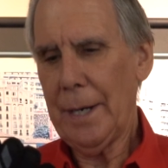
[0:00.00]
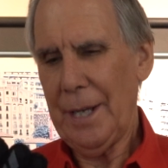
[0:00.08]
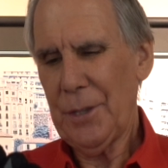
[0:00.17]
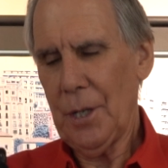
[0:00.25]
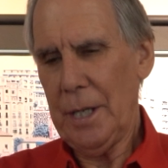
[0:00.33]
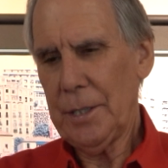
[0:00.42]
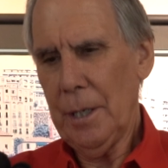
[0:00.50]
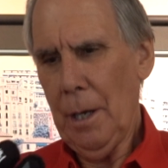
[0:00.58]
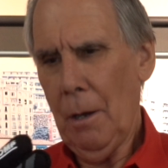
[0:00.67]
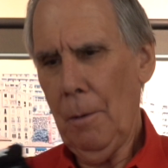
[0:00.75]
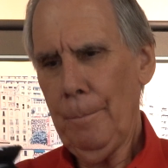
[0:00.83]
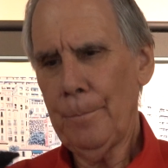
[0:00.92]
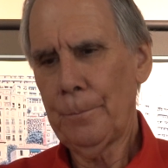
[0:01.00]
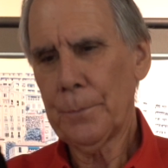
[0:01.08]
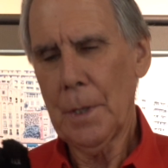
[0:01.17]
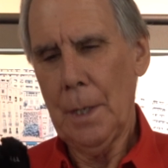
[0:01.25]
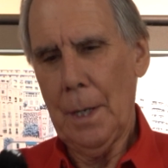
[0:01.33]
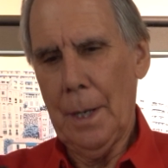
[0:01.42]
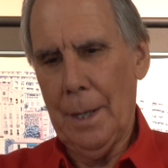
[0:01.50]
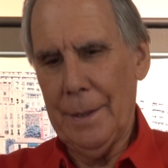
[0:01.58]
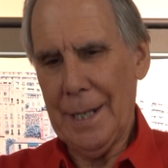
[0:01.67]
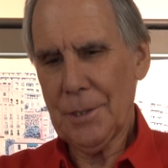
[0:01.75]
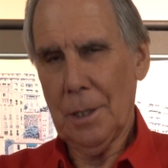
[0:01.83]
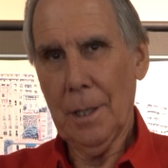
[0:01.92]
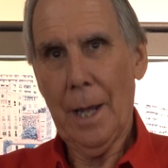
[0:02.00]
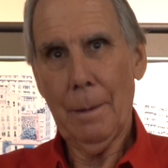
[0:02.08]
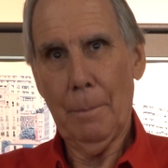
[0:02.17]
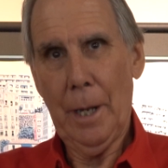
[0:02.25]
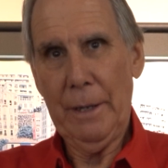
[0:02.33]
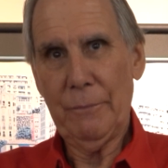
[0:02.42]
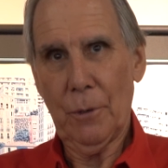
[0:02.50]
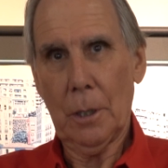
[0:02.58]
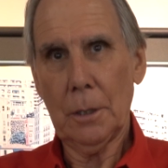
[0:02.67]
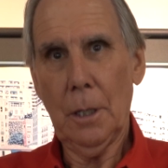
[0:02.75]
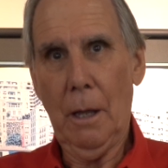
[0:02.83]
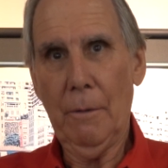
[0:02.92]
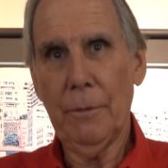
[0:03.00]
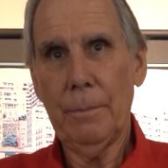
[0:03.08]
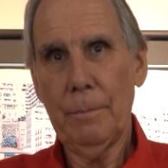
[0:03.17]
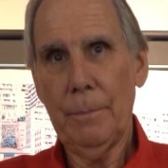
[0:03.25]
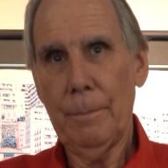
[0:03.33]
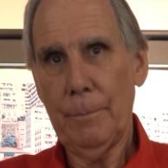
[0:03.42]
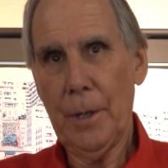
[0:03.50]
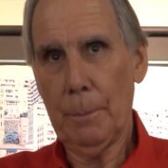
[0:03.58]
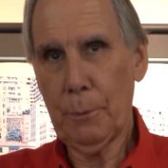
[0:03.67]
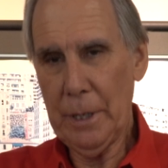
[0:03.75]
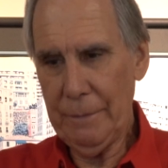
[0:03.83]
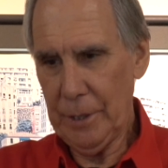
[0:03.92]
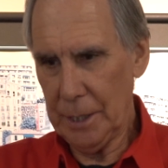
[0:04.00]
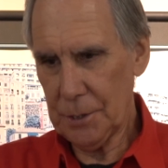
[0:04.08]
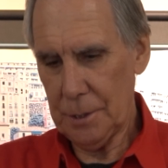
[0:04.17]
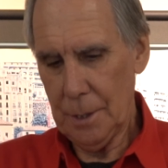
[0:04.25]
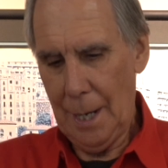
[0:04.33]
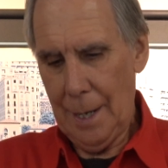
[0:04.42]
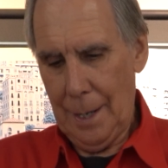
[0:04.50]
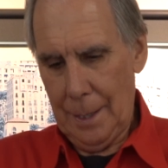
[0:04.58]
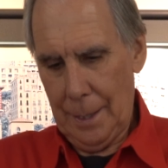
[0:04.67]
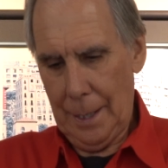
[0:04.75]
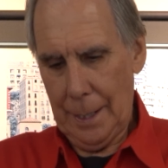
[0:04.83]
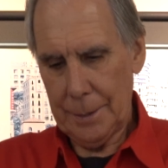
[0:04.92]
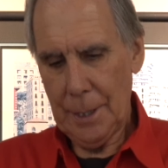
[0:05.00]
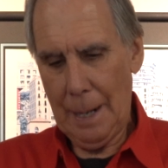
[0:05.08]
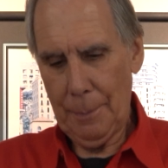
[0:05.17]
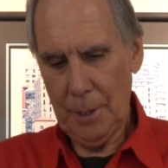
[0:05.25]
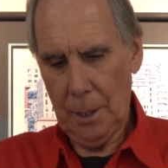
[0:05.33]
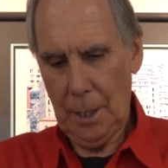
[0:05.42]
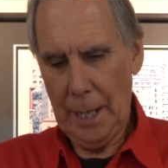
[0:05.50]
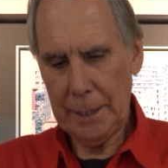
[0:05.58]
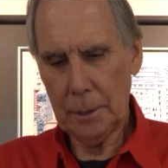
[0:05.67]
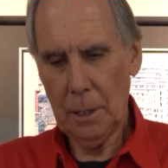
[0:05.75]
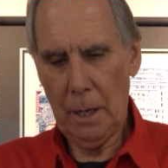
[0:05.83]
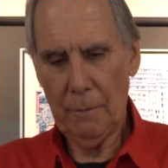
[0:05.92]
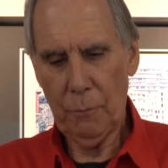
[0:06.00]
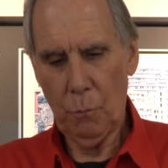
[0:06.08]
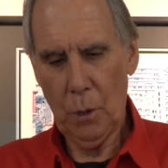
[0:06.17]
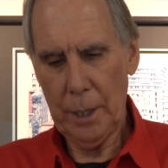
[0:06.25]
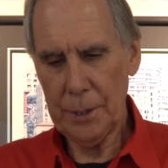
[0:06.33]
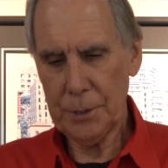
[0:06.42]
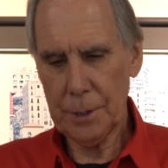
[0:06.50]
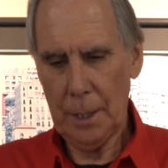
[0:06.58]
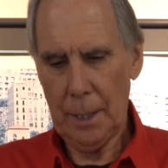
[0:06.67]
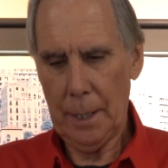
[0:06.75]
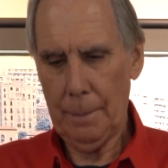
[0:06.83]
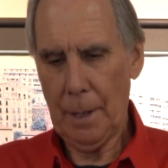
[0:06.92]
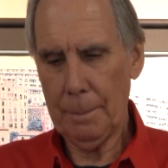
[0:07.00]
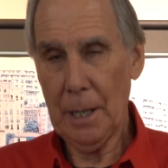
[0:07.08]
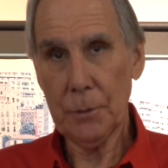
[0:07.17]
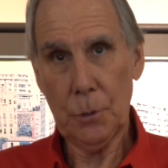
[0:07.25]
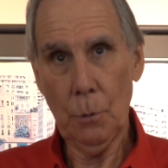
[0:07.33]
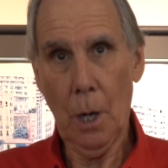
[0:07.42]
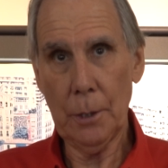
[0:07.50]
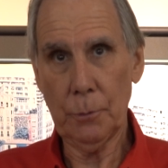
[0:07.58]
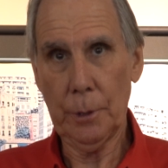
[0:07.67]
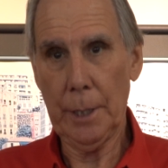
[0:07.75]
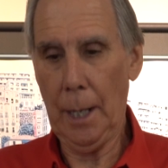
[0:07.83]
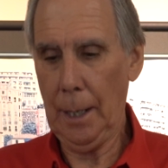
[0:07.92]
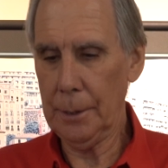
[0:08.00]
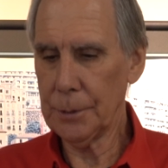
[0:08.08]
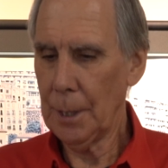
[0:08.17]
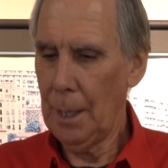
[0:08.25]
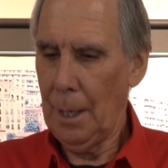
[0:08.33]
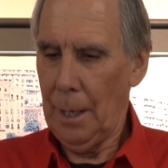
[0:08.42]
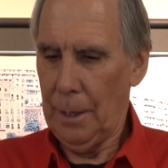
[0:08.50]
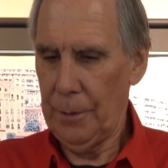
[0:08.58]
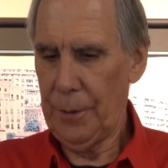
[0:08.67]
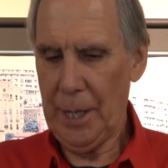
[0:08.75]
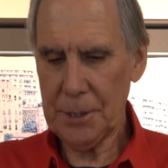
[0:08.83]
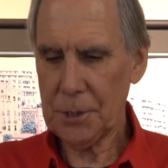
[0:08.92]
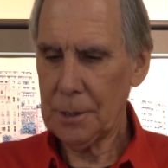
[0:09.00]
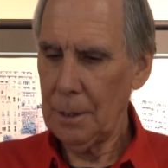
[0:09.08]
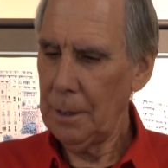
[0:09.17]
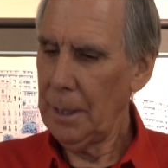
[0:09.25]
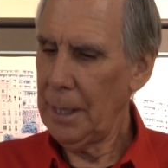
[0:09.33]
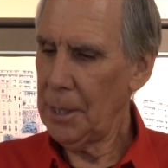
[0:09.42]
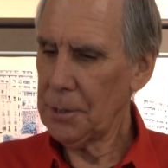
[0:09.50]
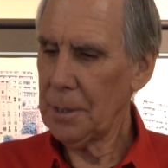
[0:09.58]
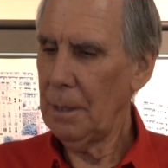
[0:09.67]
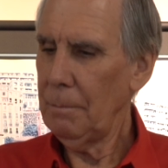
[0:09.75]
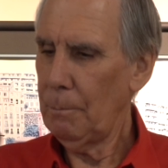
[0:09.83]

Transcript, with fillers: it, I thought, you know, that's a lot of money for a glove their previous uh, top of the line glove was uh, about $200. This is